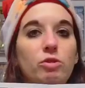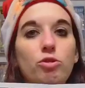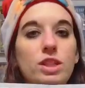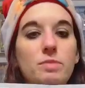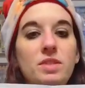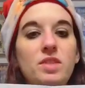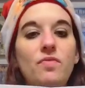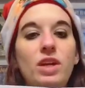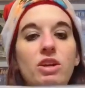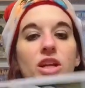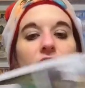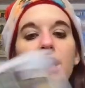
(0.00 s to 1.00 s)
christmas
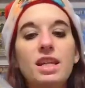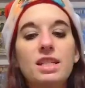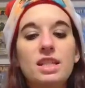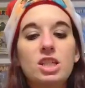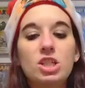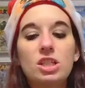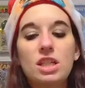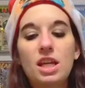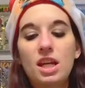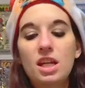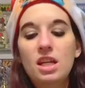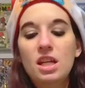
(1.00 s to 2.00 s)
fairy i guess i should
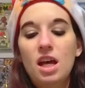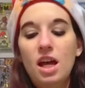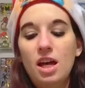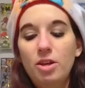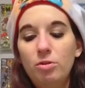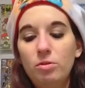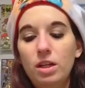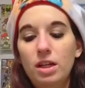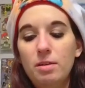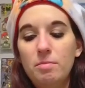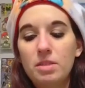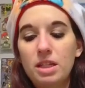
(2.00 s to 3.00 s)
say uh, who
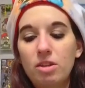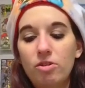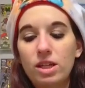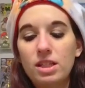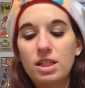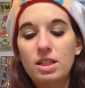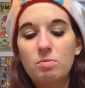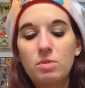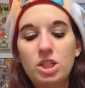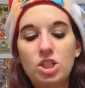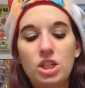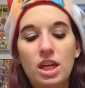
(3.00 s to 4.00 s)
comes and grants his
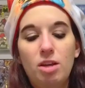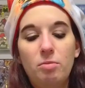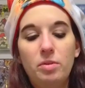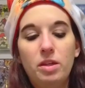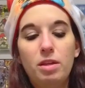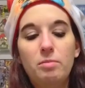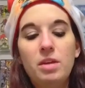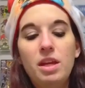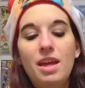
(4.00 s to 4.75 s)
wish to help him